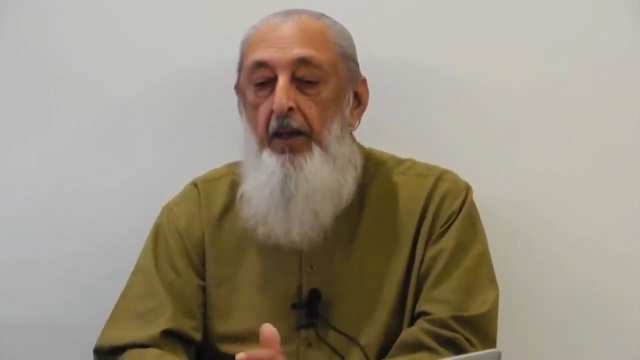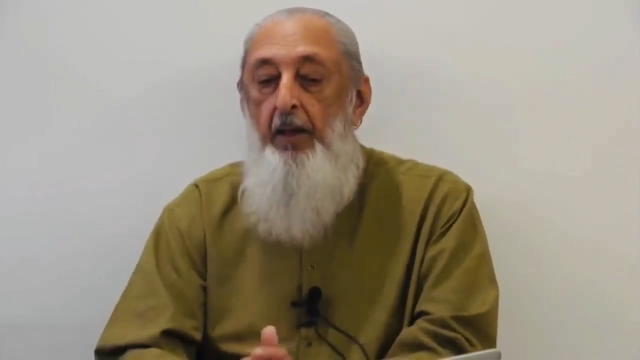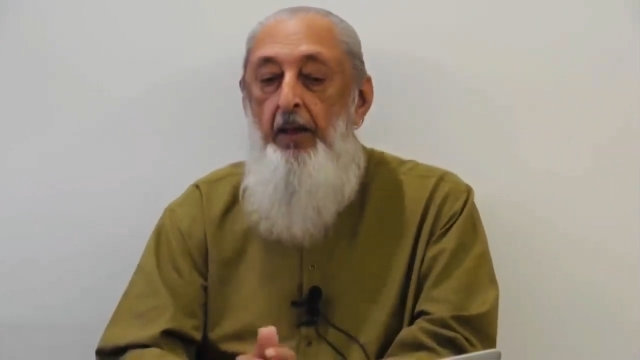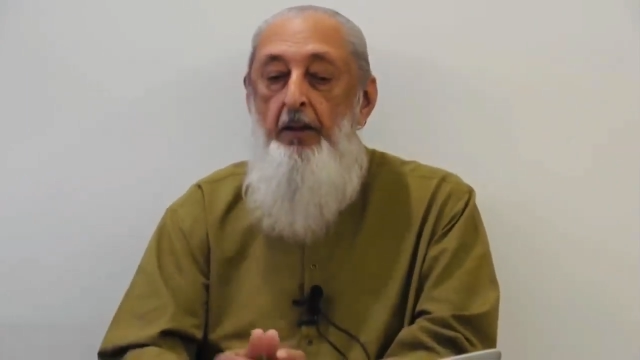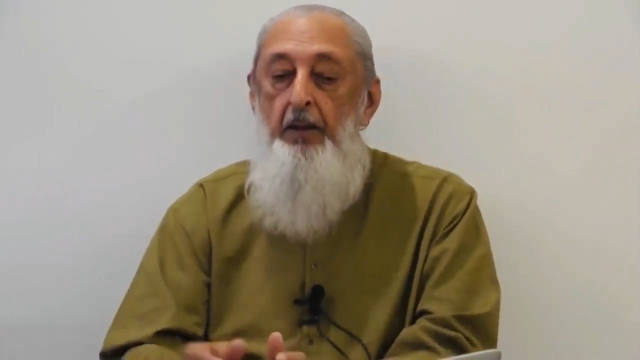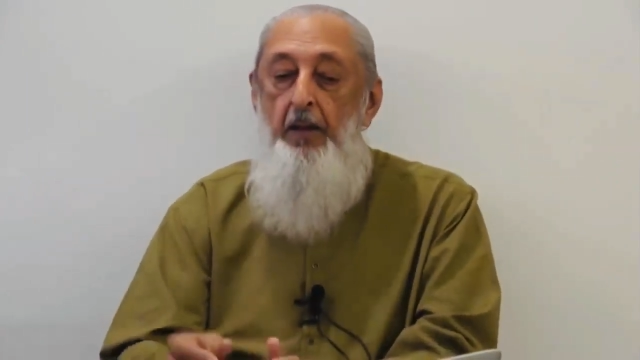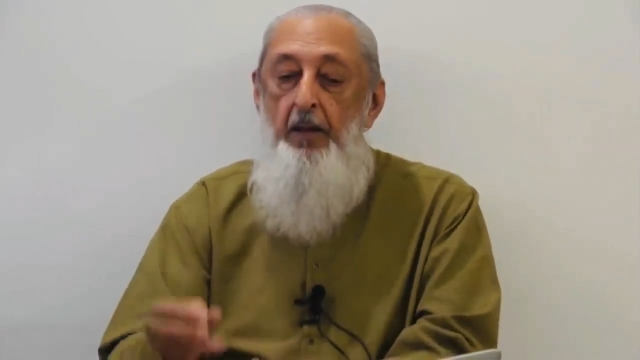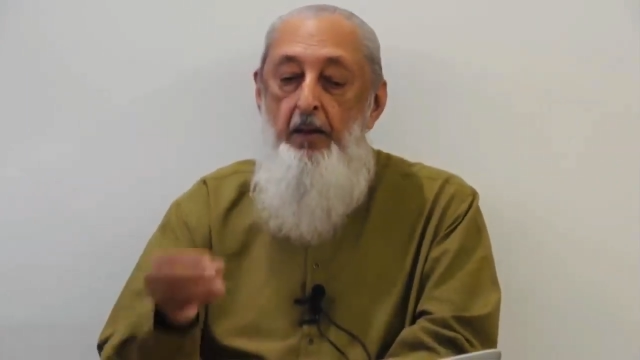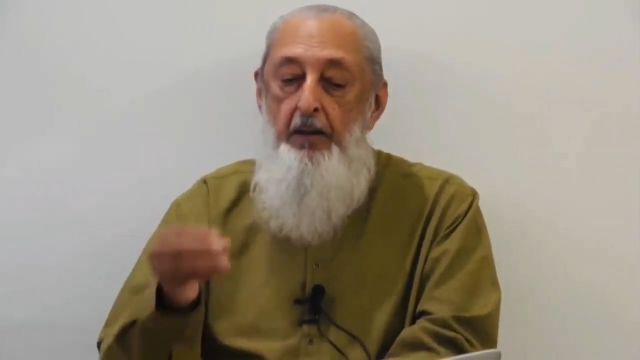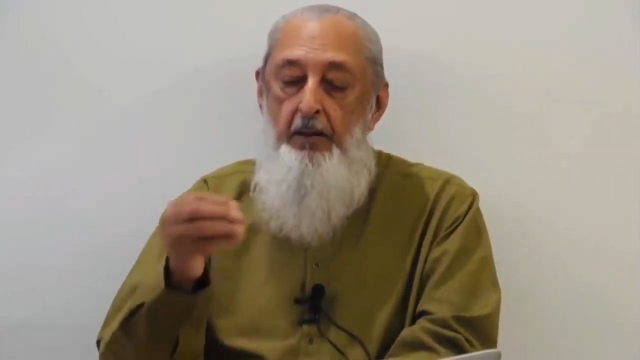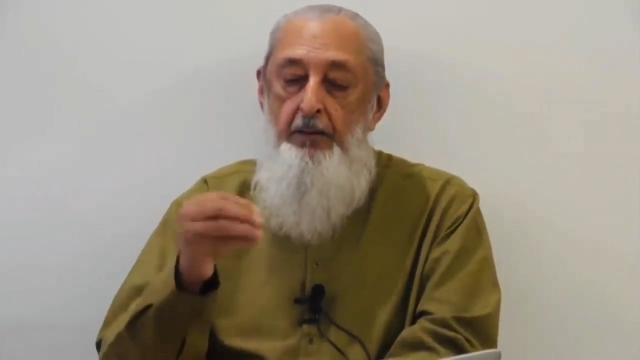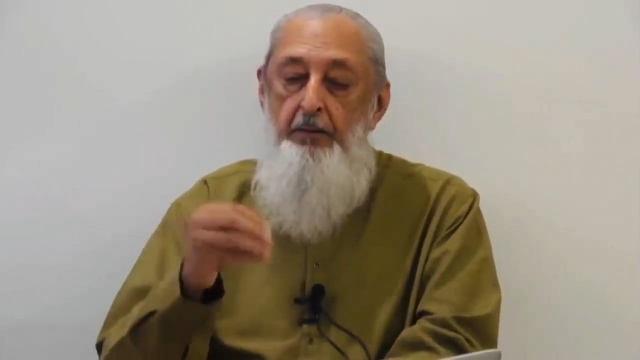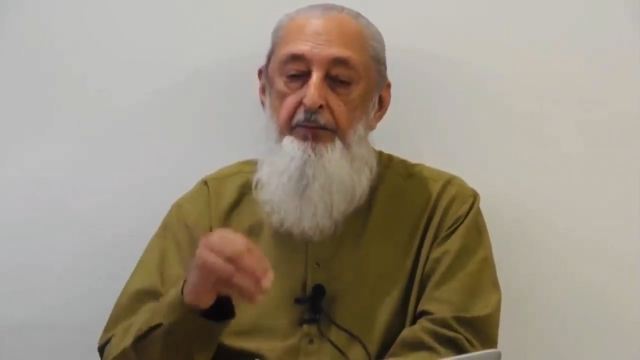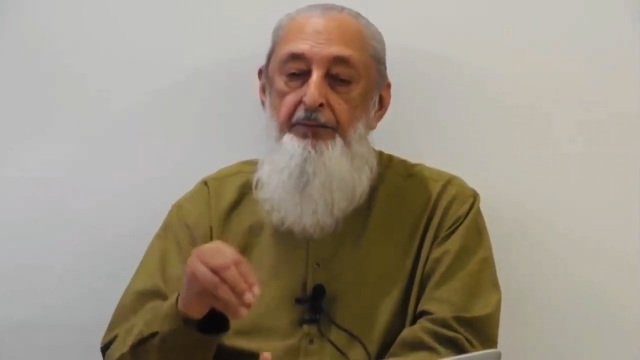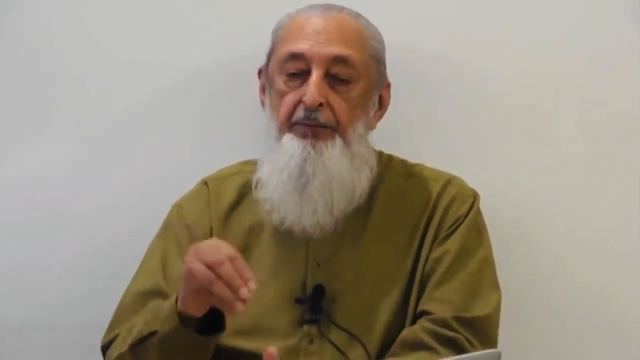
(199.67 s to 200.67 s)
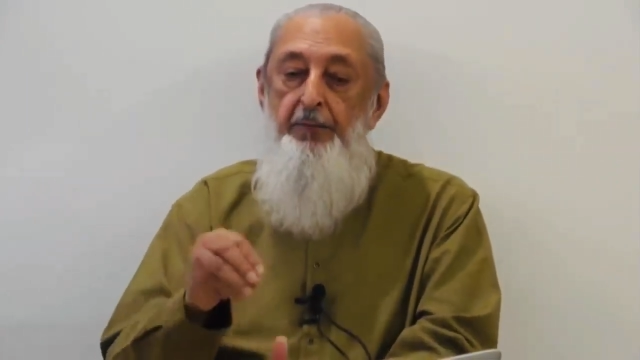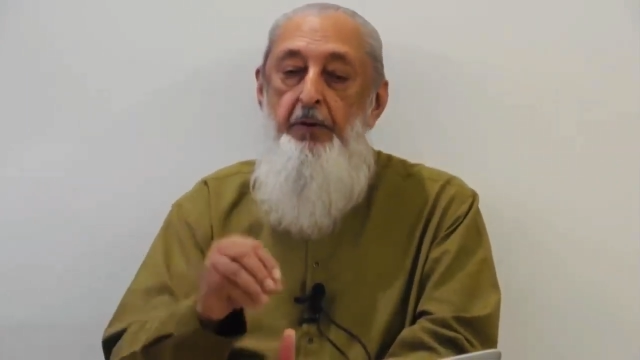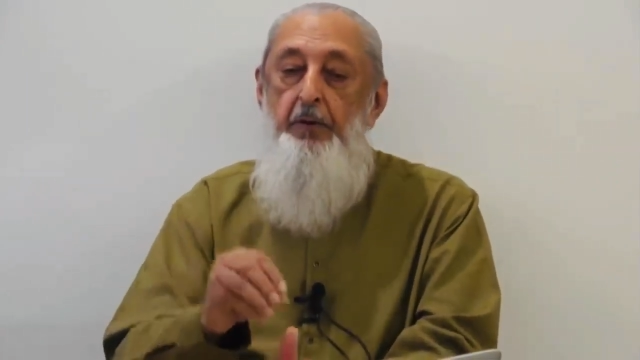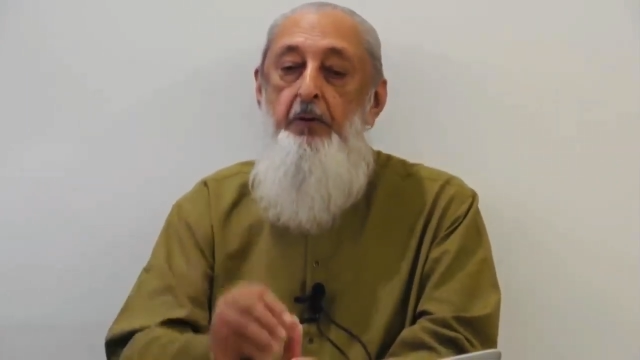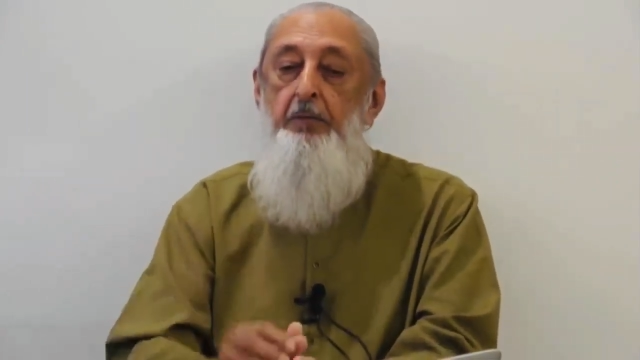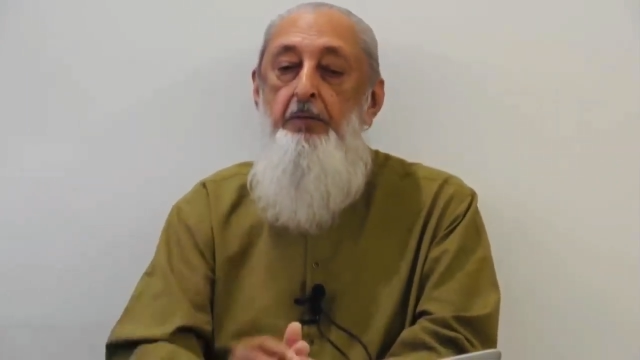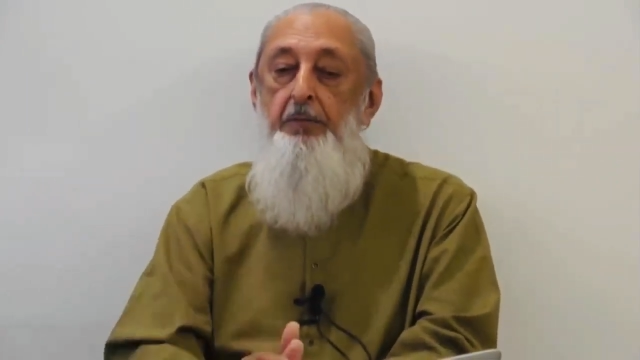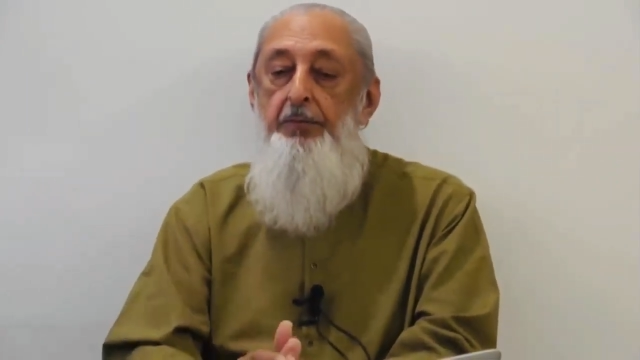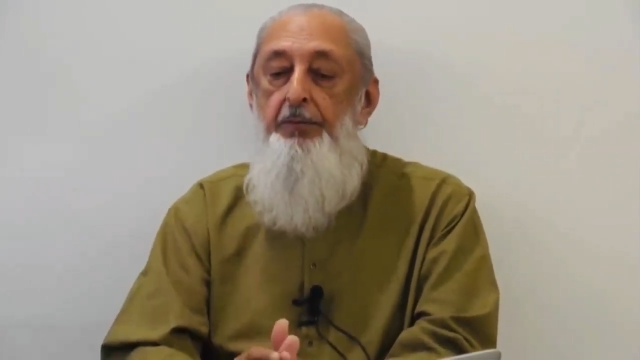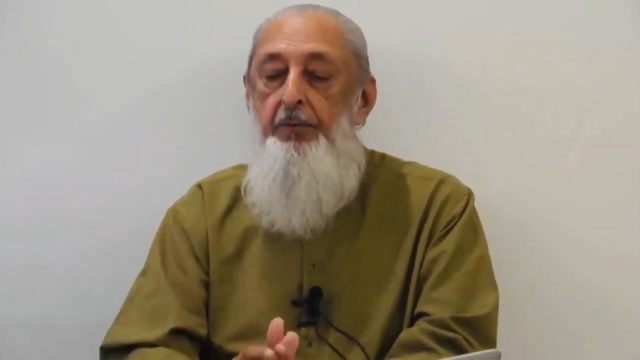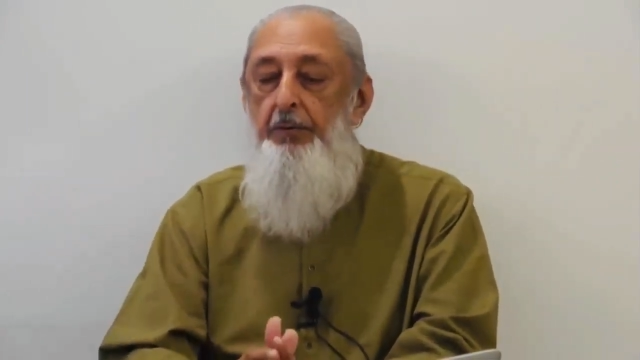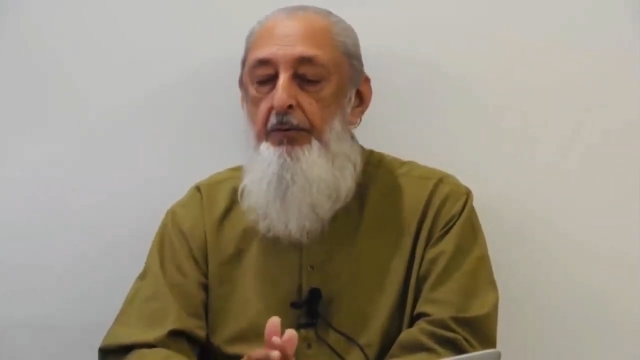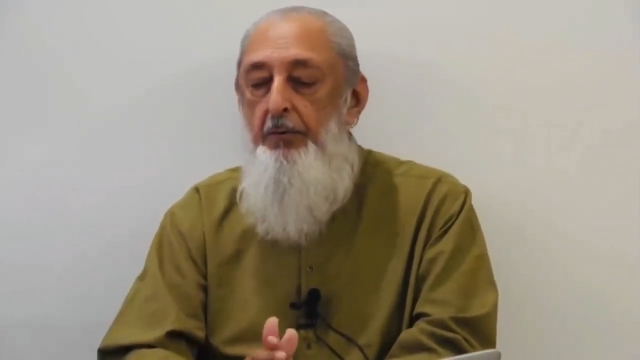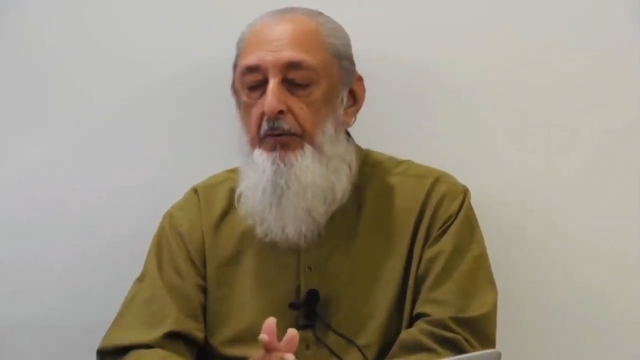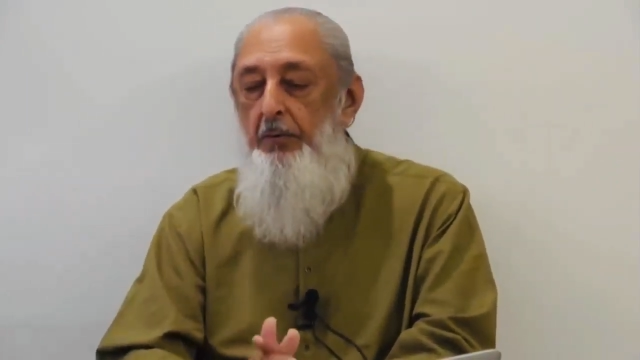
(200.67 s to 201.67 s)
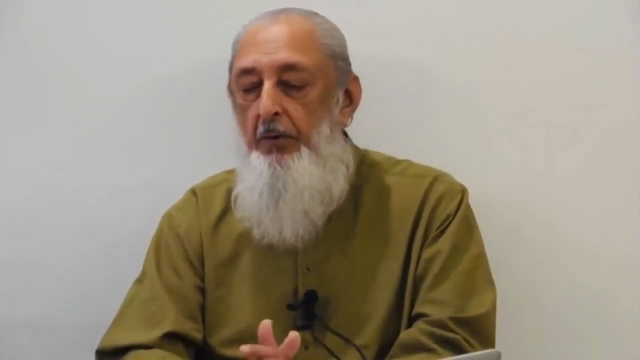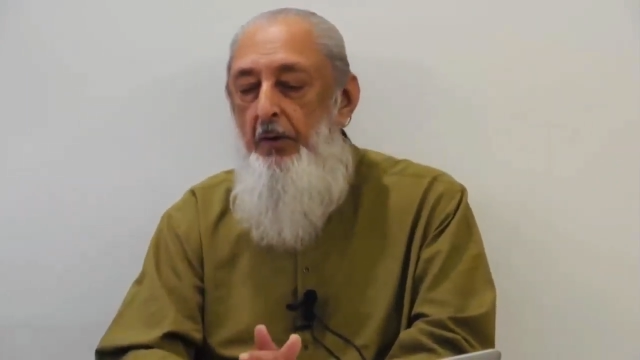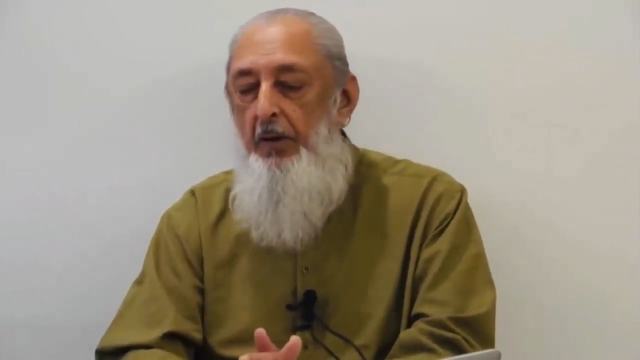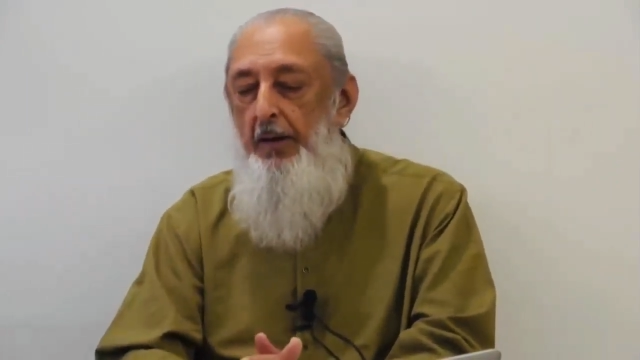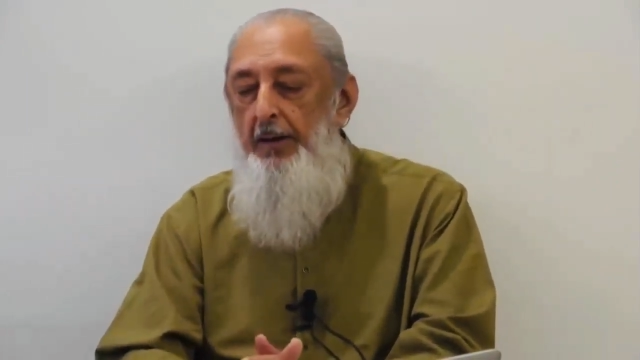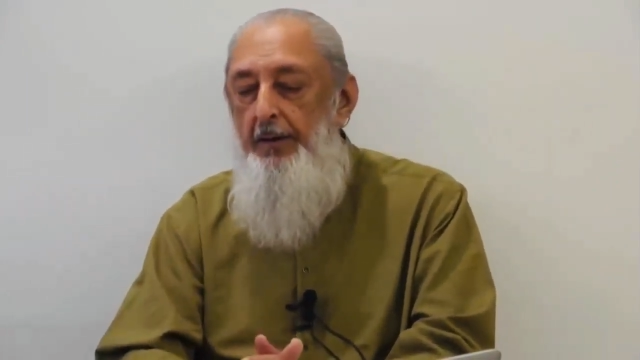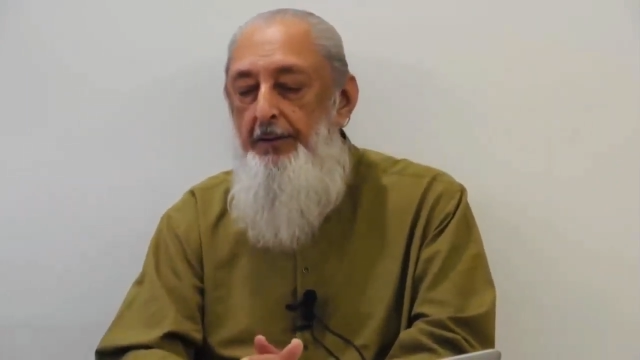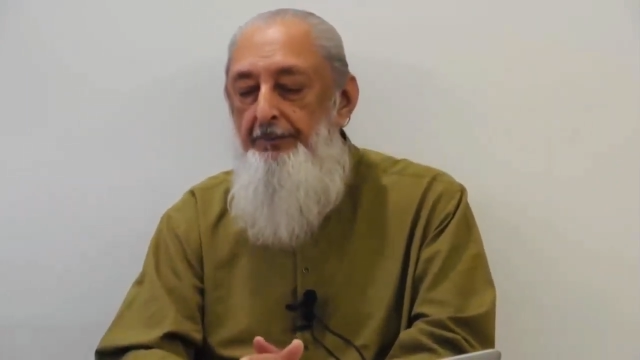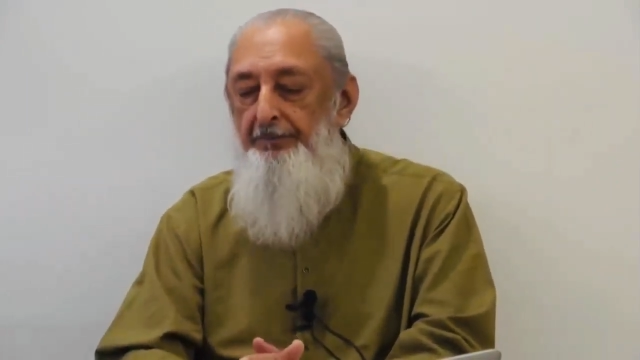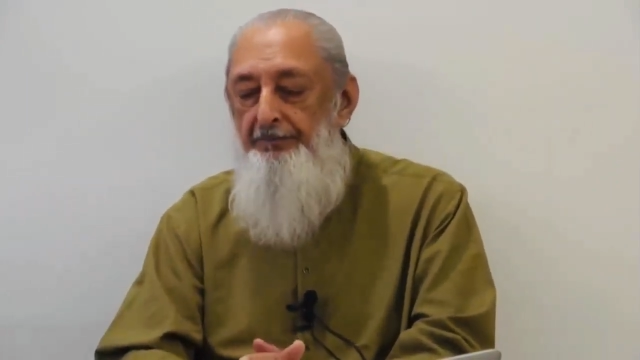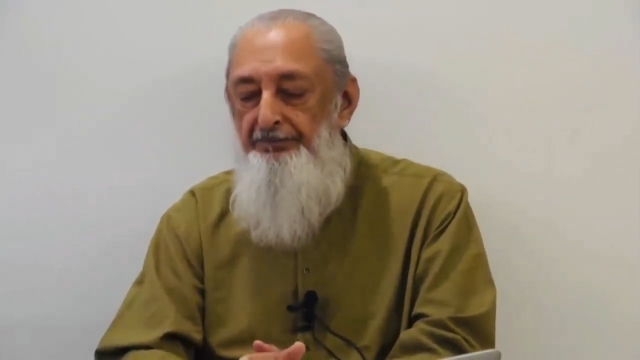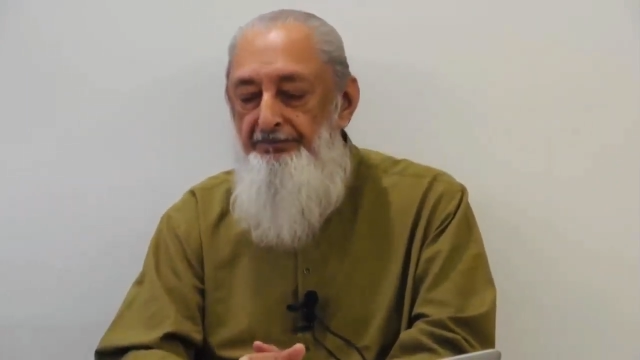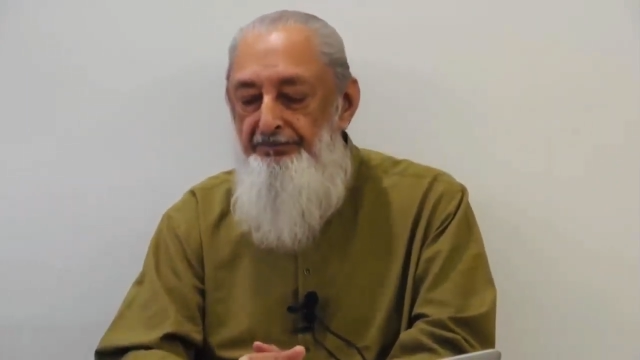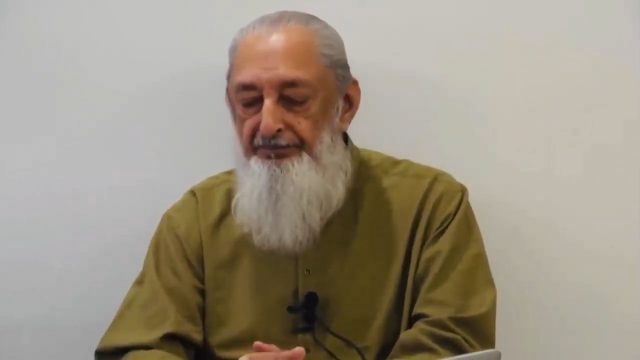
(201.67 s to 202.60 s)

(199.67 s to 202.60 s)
Allah confirms in the Quran